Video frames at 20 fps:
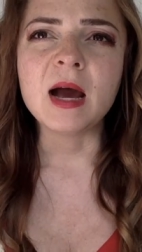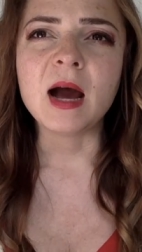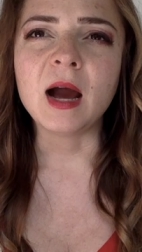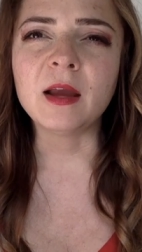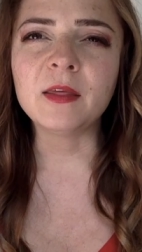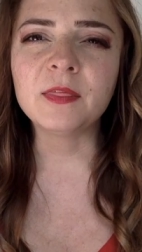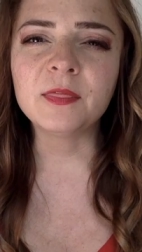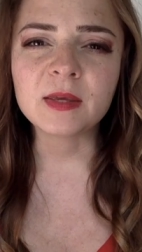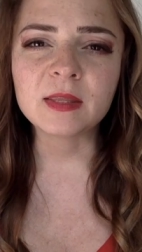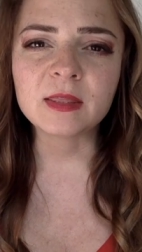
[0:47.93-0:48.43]

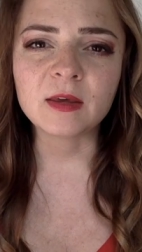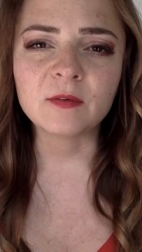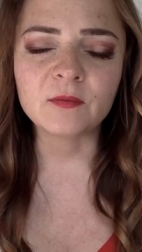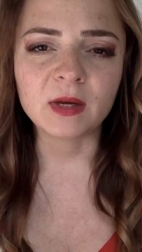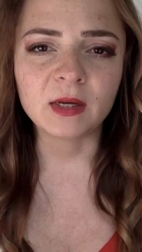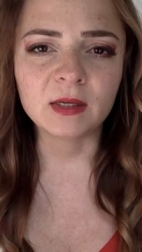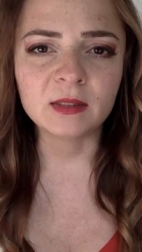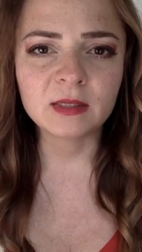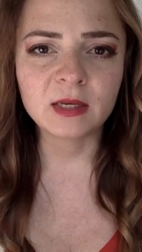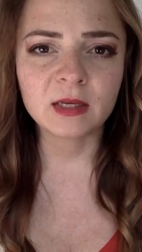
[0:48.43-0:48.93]
I think that
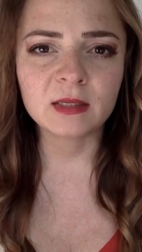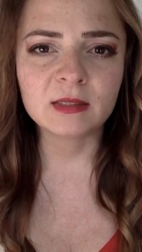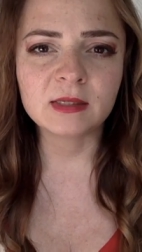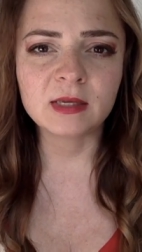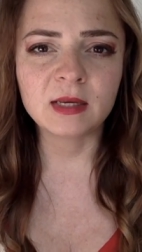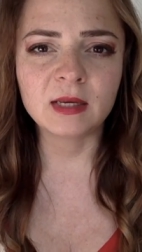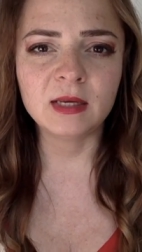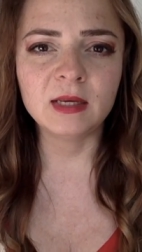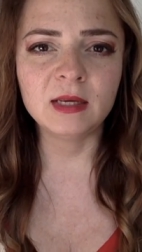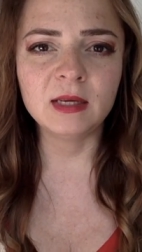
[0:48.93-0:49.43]
Valentine's
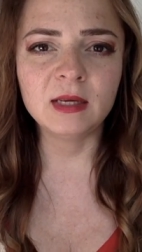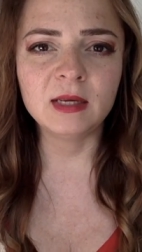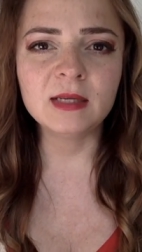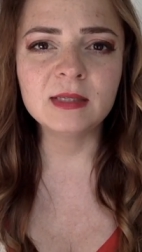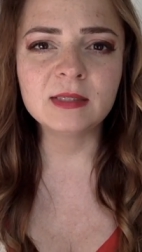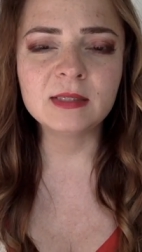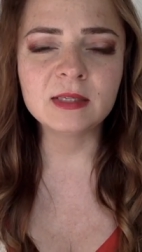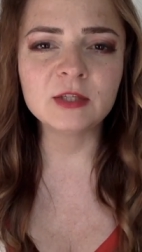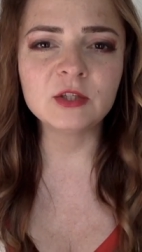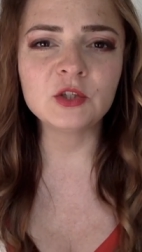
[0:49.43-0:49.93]
Day
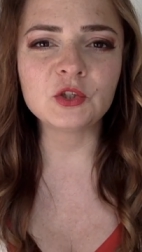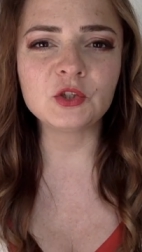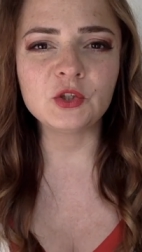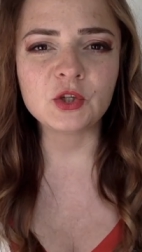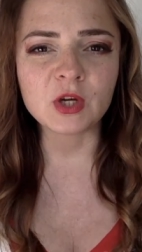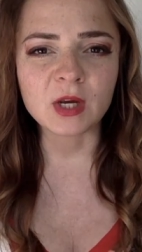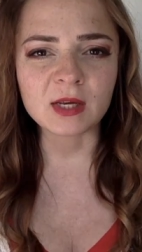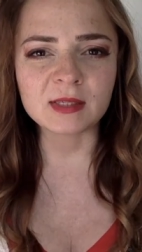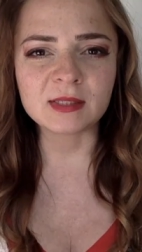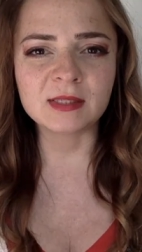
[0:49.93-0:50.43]
isn't
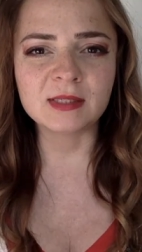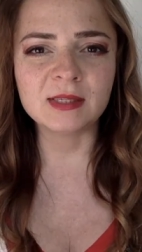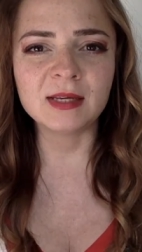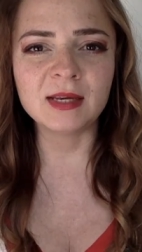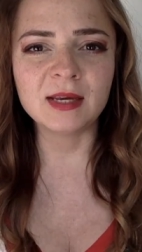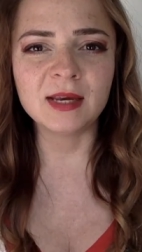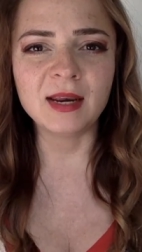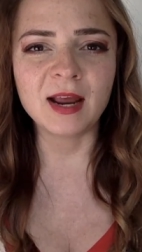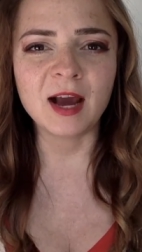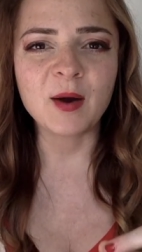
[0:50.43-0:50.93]
just
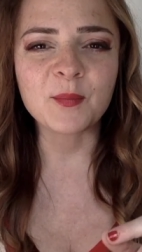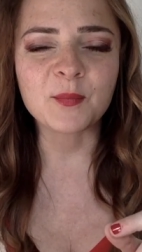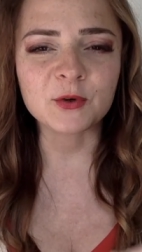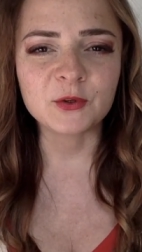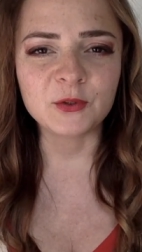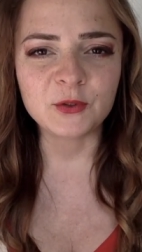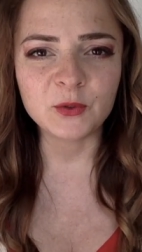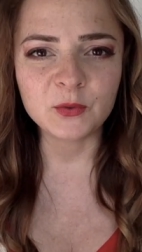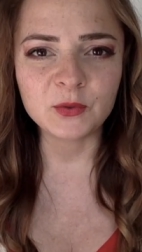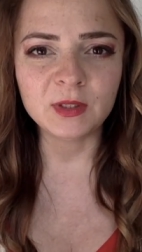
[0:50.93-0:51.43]
an
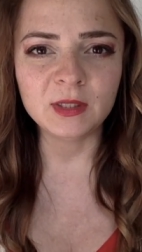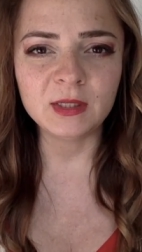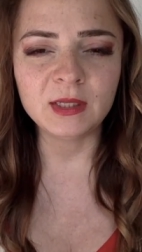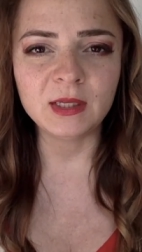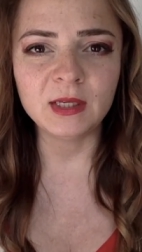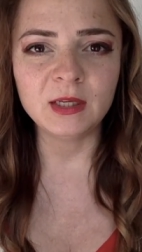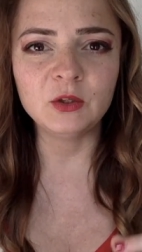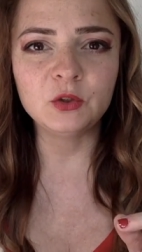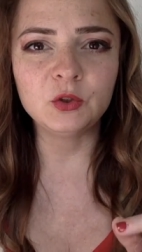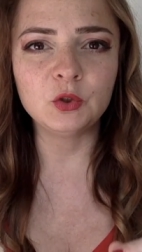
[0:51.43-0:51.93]

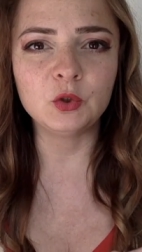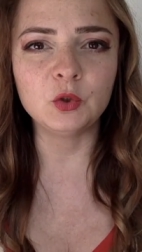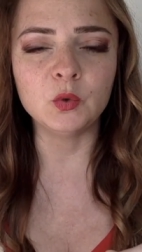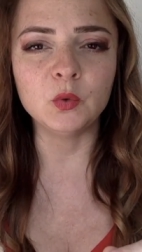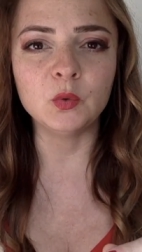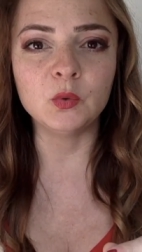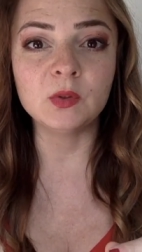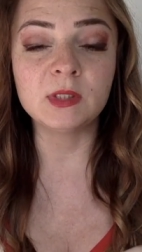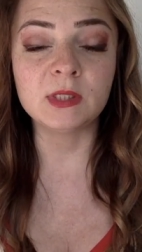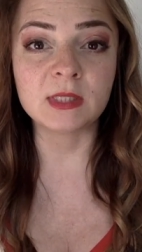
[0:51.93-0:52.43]
opportunity
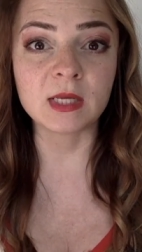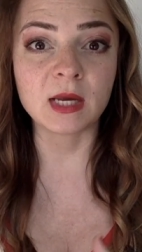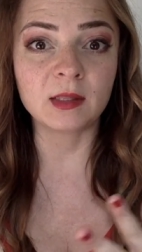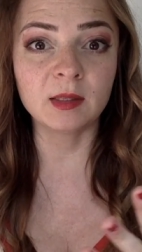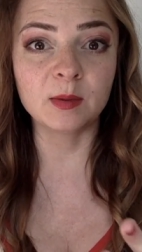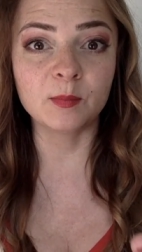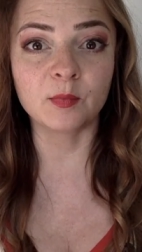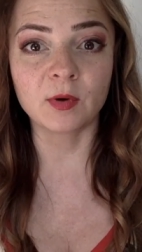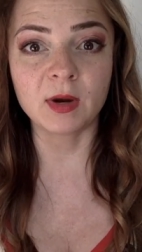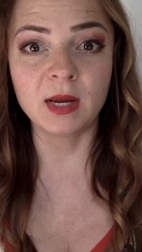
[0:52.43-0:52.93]
to
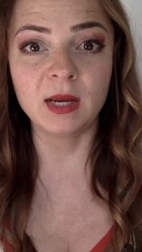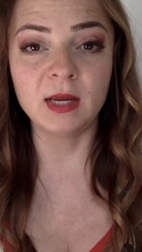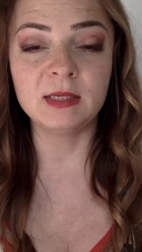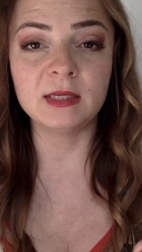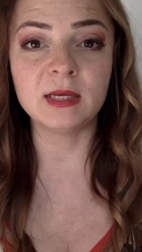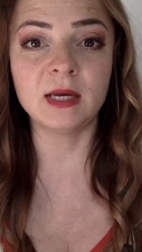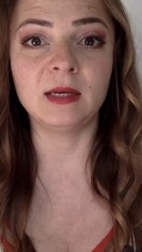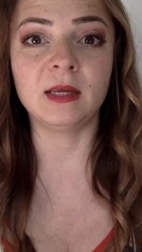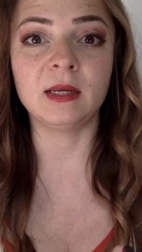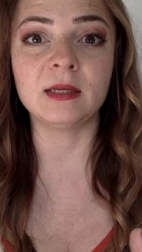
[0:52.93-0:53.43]

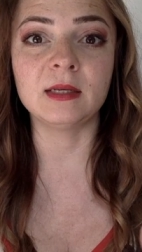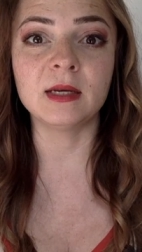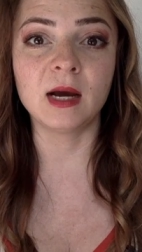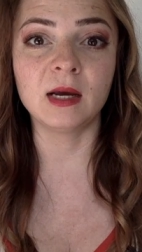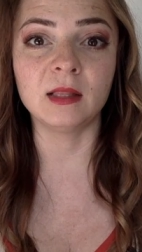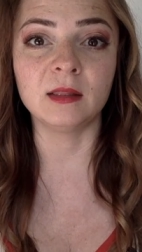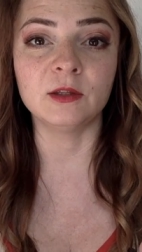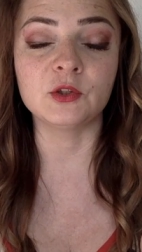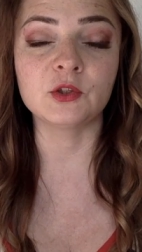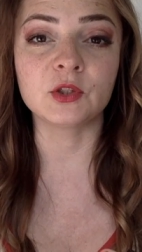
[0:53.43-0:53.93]
celebrate and
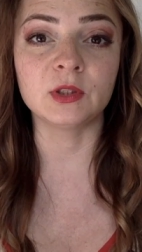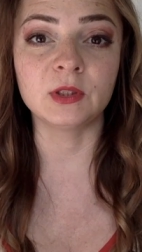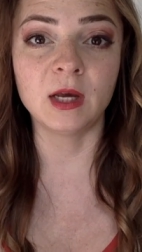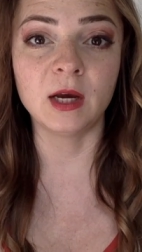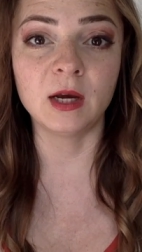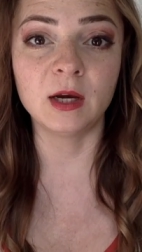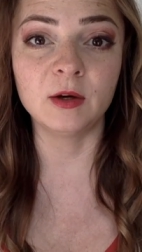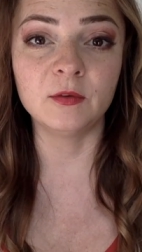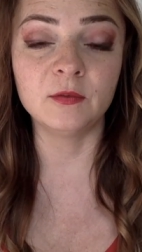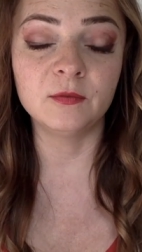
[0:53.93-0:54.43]
acknowledge
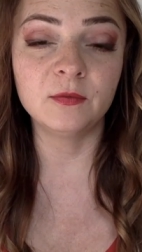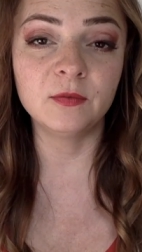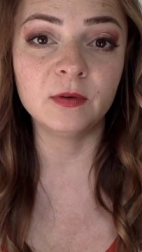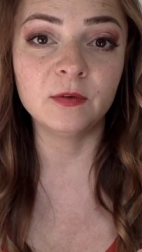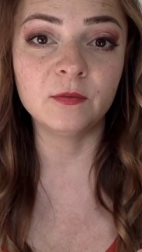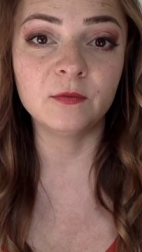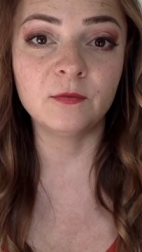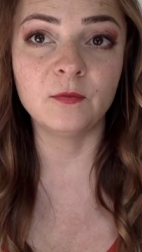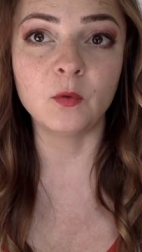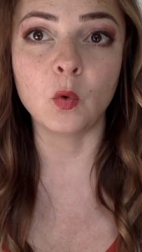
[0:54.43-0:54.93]
love
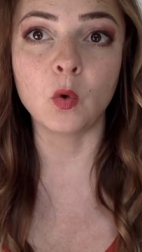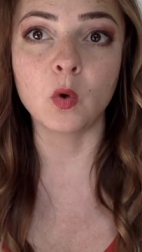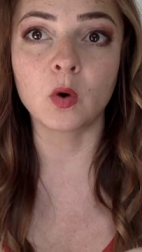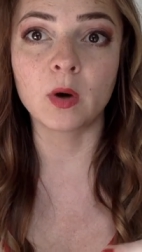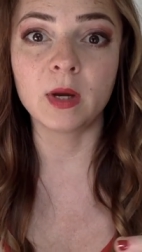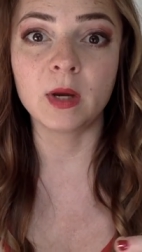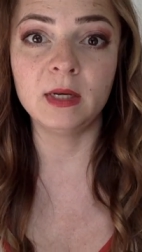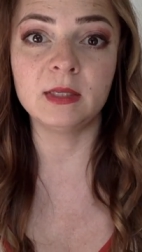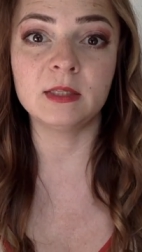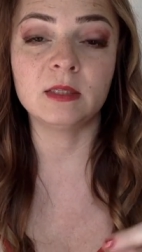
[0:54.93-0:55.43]

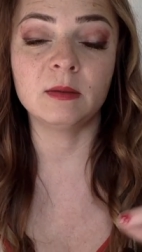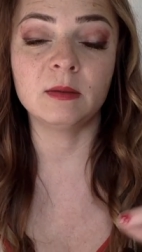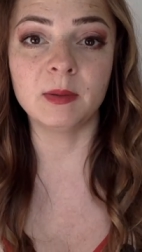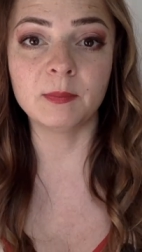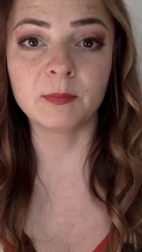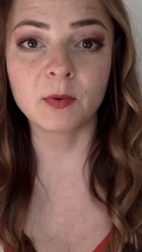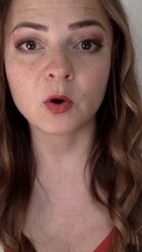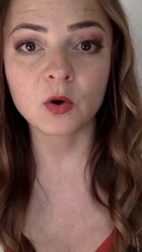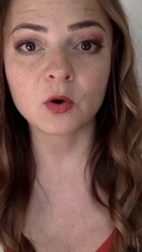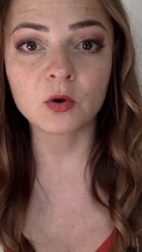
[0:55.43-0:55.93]
for an
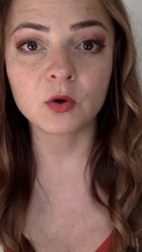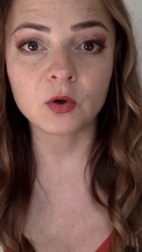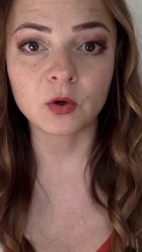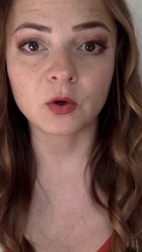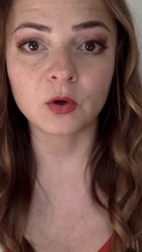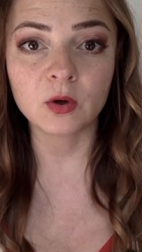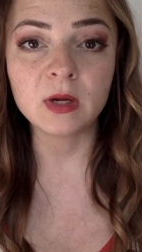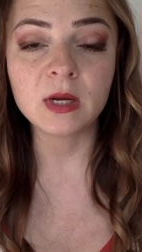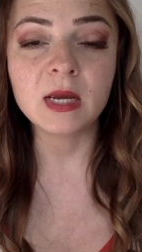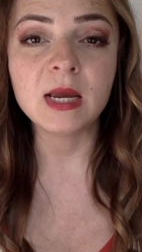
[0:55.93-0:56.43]
intimate
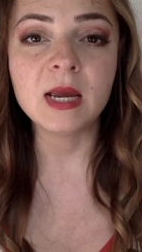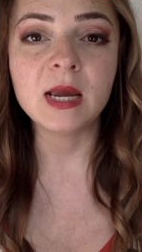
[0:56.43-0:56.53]
partner.